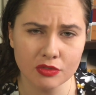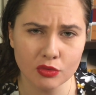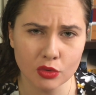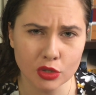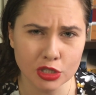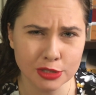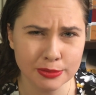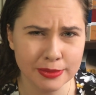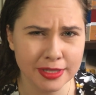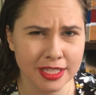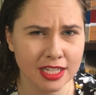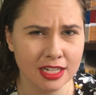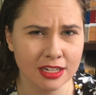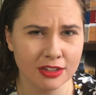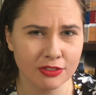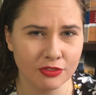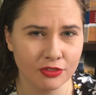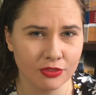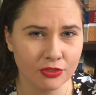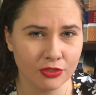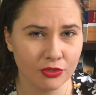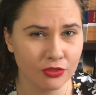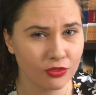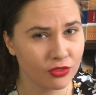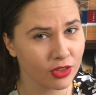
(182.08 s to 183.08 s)
forced me to
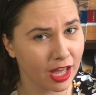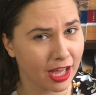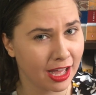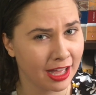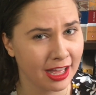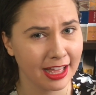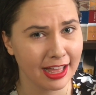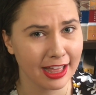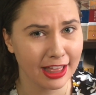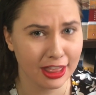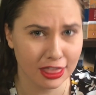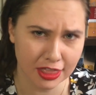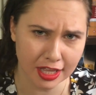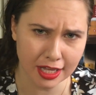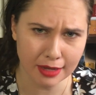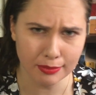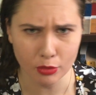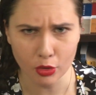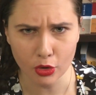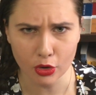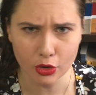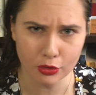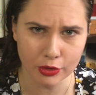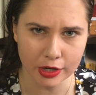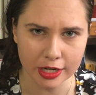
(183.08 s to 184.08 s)
think
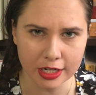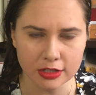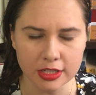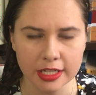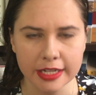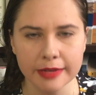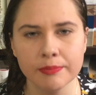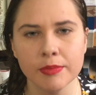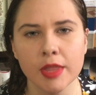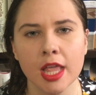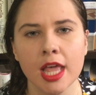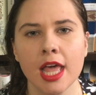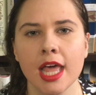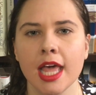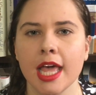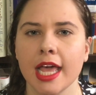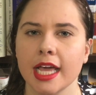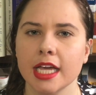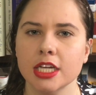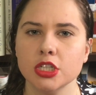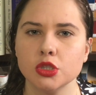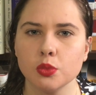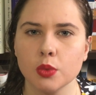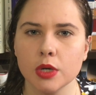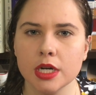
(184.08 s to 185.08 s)
more critically.
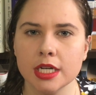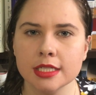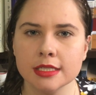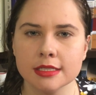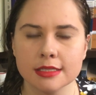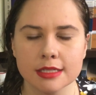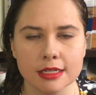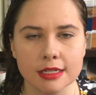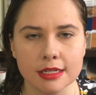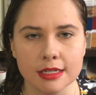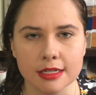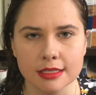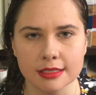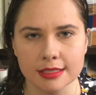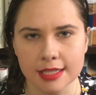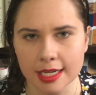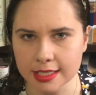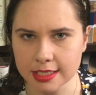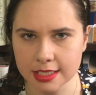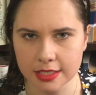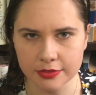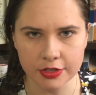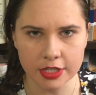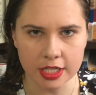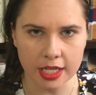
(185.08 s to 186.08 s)
It was a
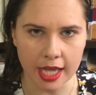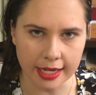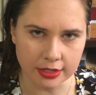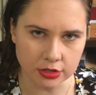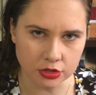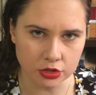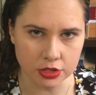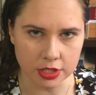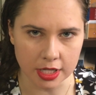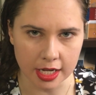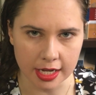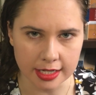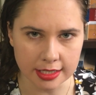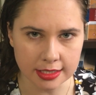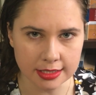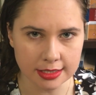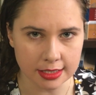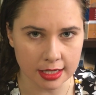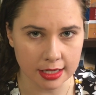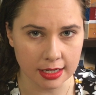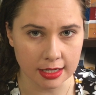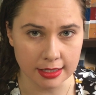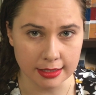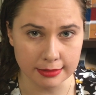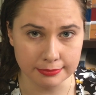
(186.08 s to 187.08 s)
scientific exercise
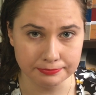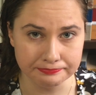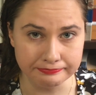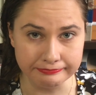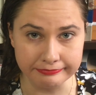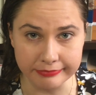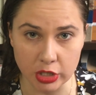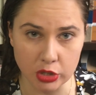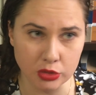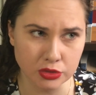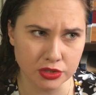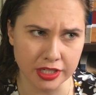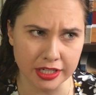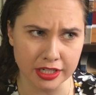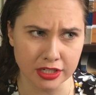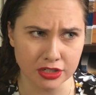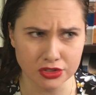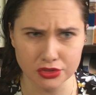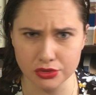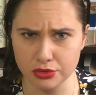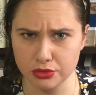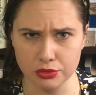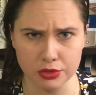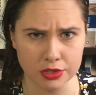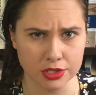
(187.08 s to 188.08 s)
using a
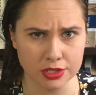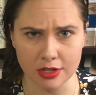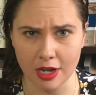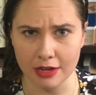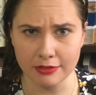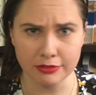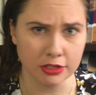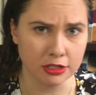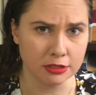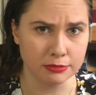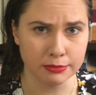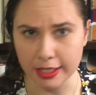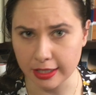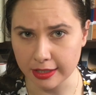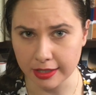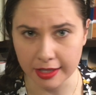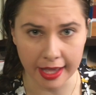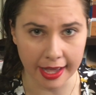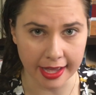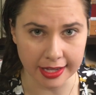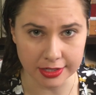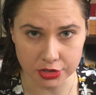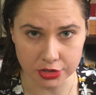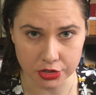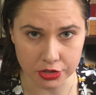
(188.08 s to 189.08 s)
Drosophila
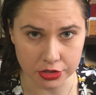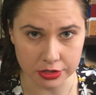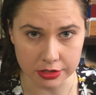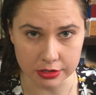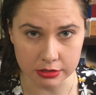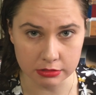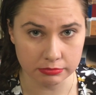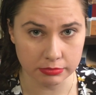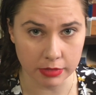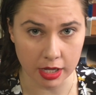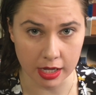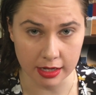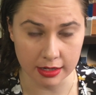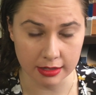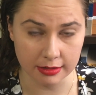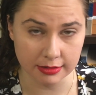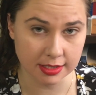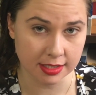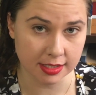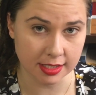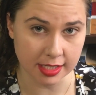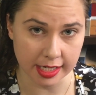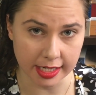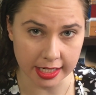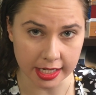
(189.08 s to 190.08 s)
melanogaster
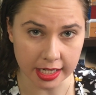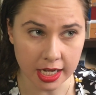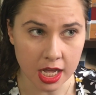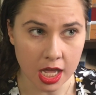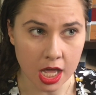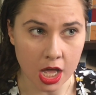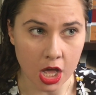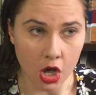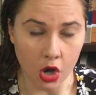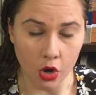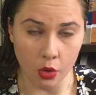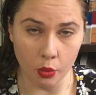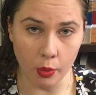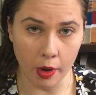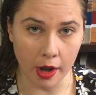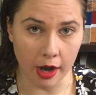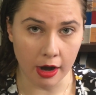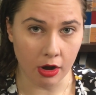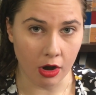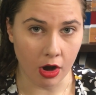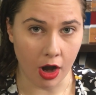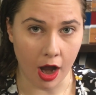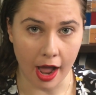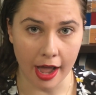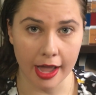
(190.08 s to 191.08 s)
study
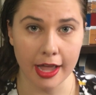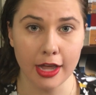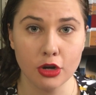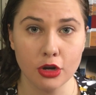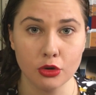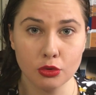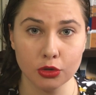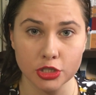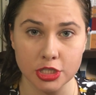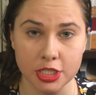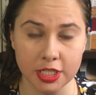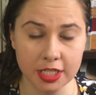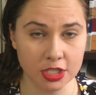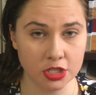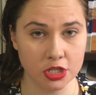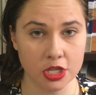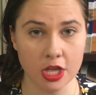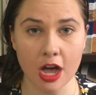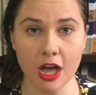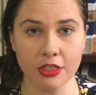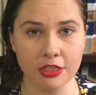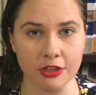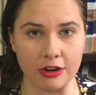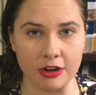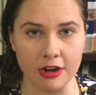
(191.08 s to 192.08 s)
where I critiqued the
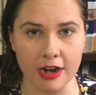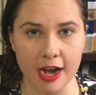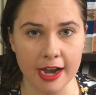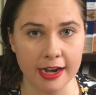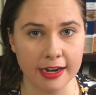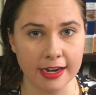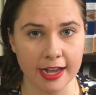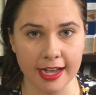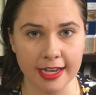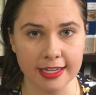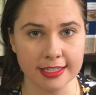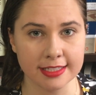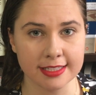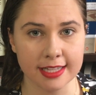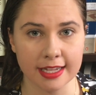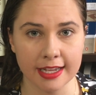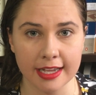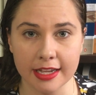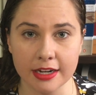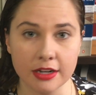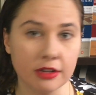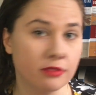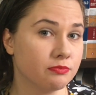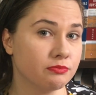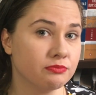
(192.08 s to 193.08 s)
author and I
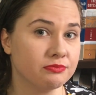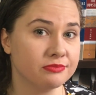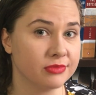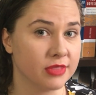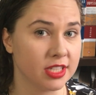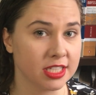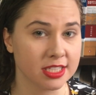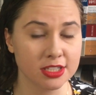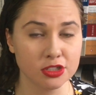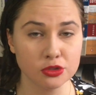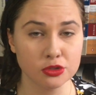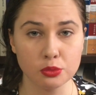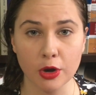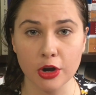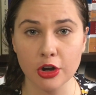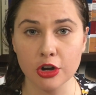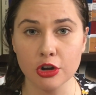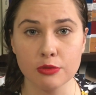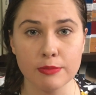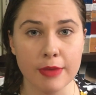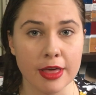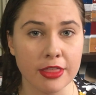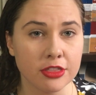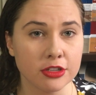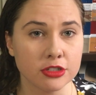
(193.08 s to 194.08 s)
said, this is where
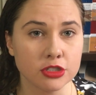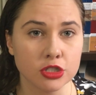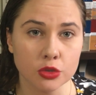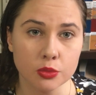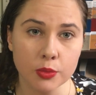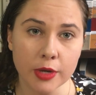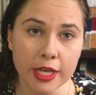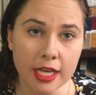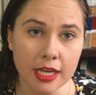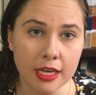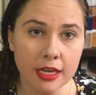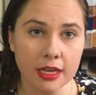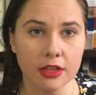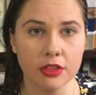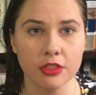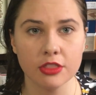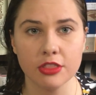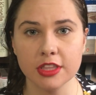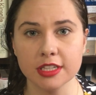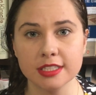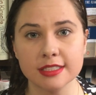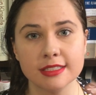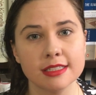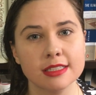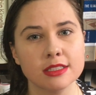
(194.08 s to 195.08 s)
your methods are weak,
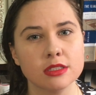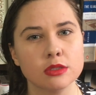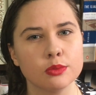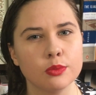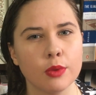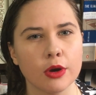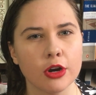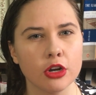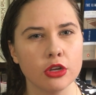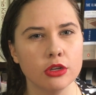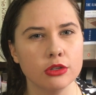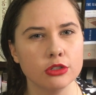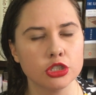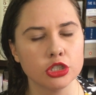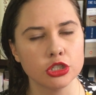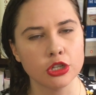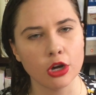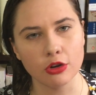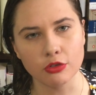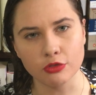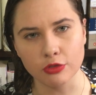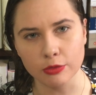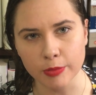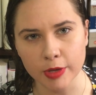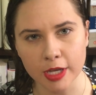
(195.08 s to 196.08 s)
this is where you should
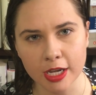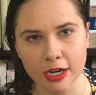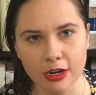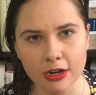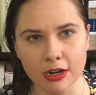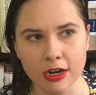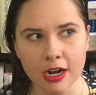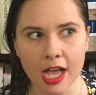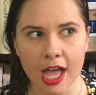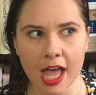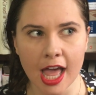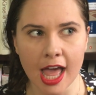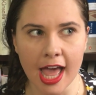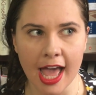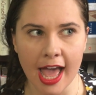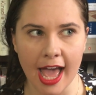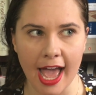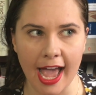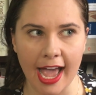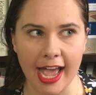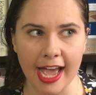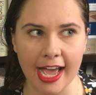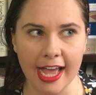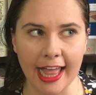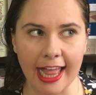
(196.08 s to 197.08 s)
go from here,
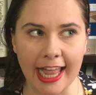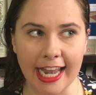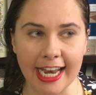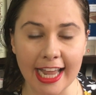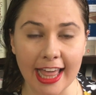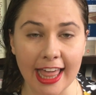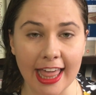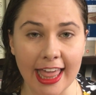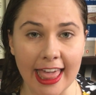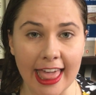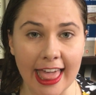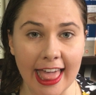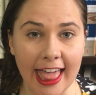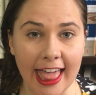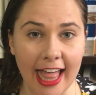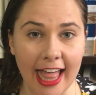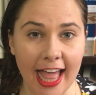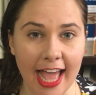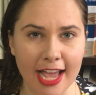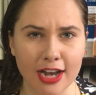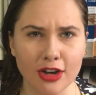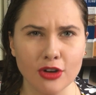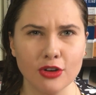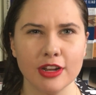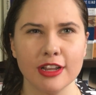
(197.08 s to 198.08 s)
and
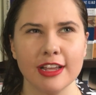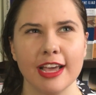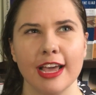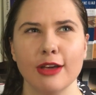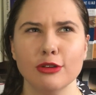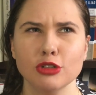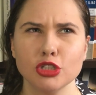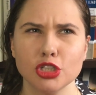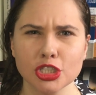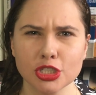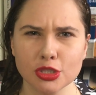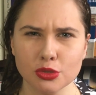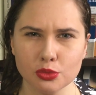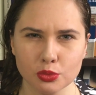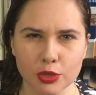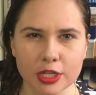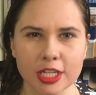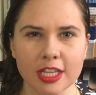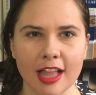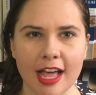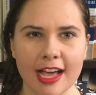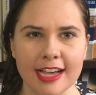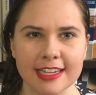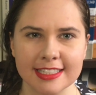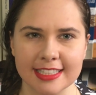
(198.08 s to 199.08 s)
it was just
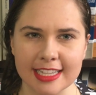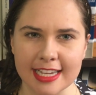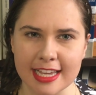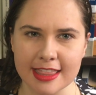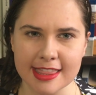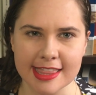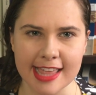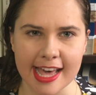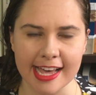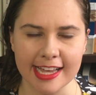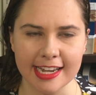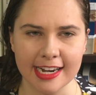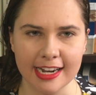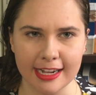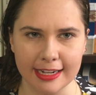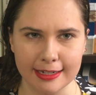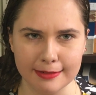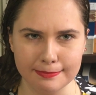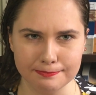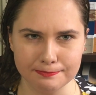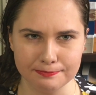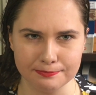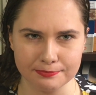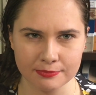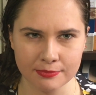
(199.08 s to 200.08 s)
realizing that
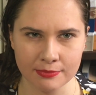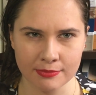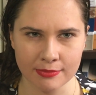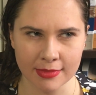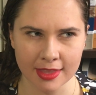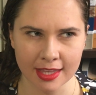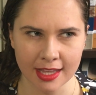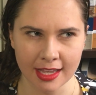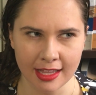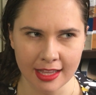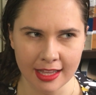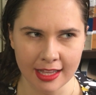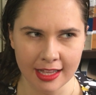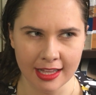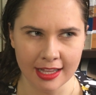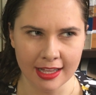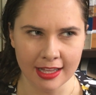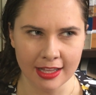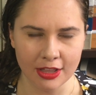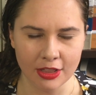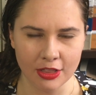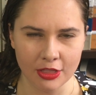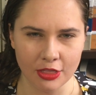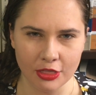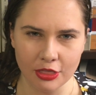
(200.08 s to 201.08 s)

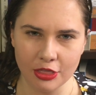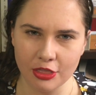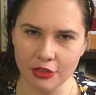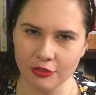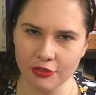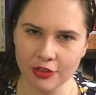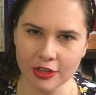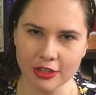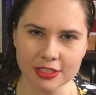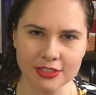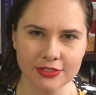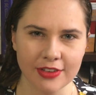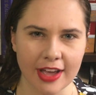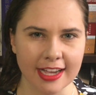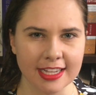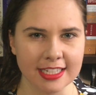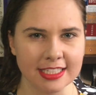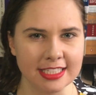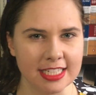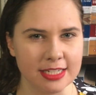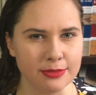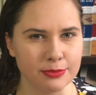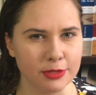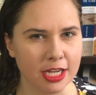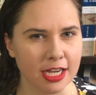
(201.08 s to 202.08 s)
the field of
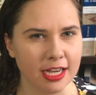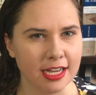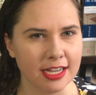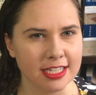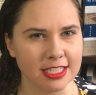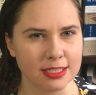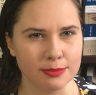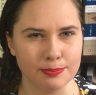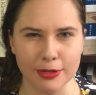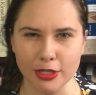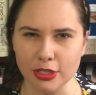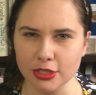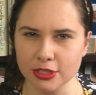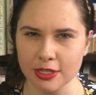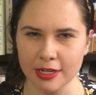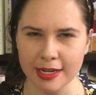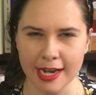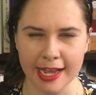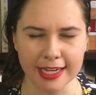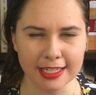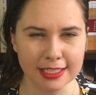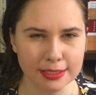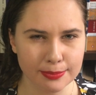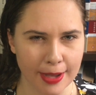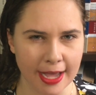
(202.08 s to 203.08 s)
academia is built on
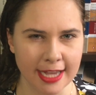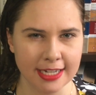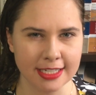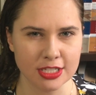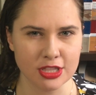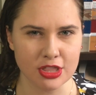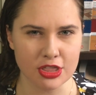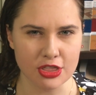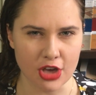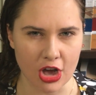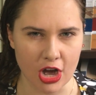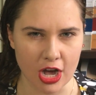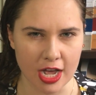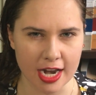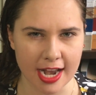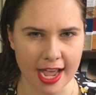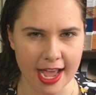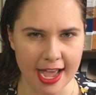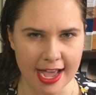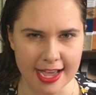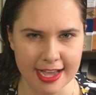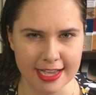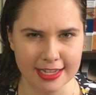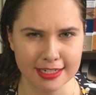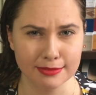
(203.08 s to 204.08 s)
independent thought,
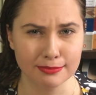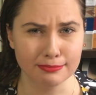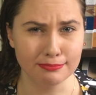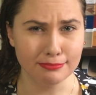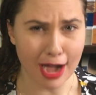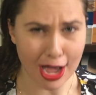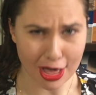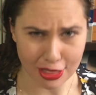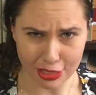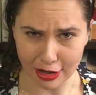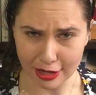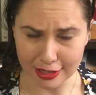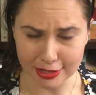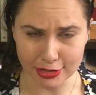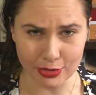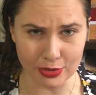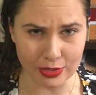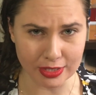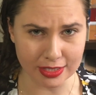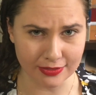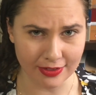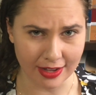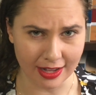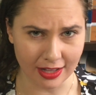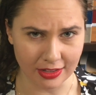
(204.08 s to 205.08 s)
and my thoughts are
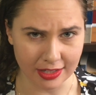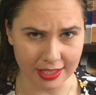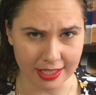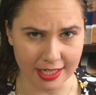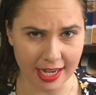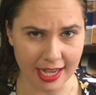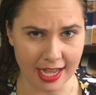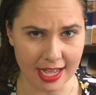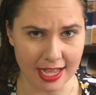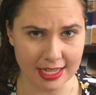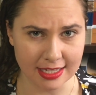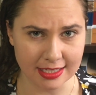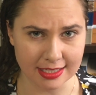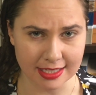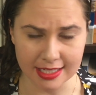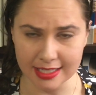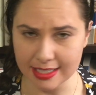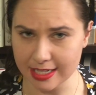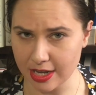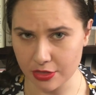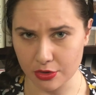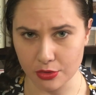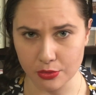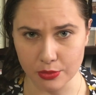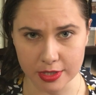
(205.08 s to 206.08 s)
as valid as
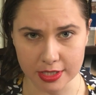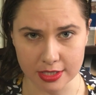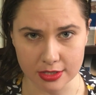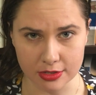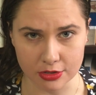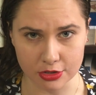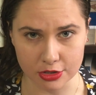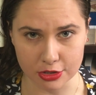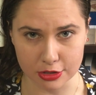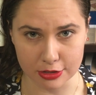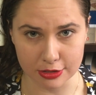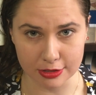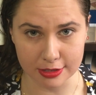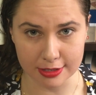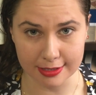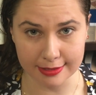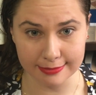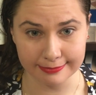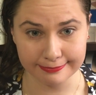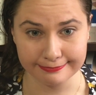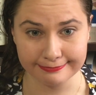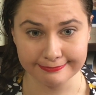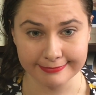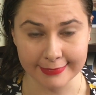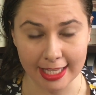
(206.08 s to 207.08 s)
another
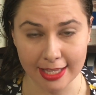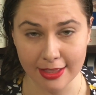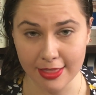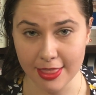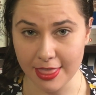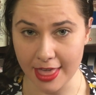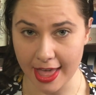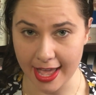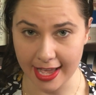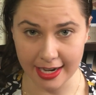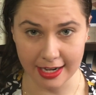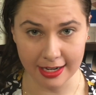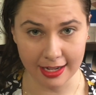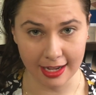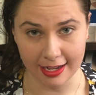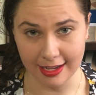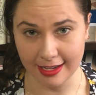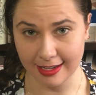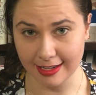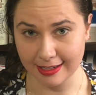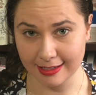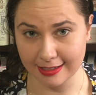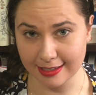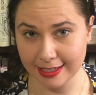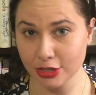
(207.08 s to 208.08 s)
researcher's, that
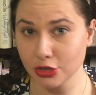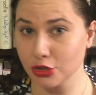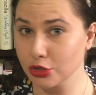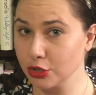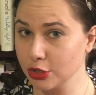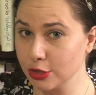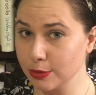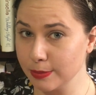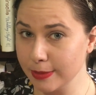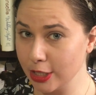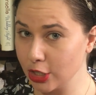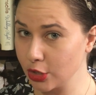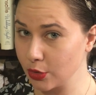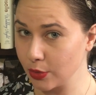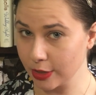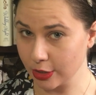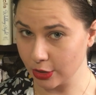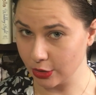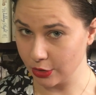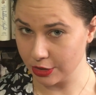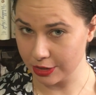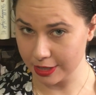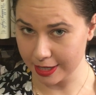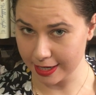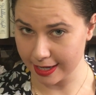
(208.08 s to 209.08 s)
introduced me to
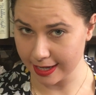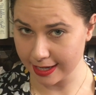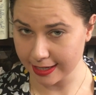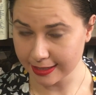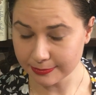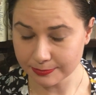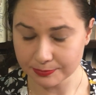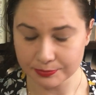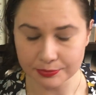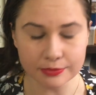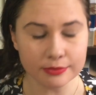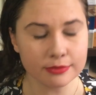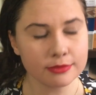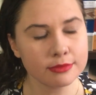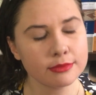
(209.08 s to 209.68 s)
critical thinking.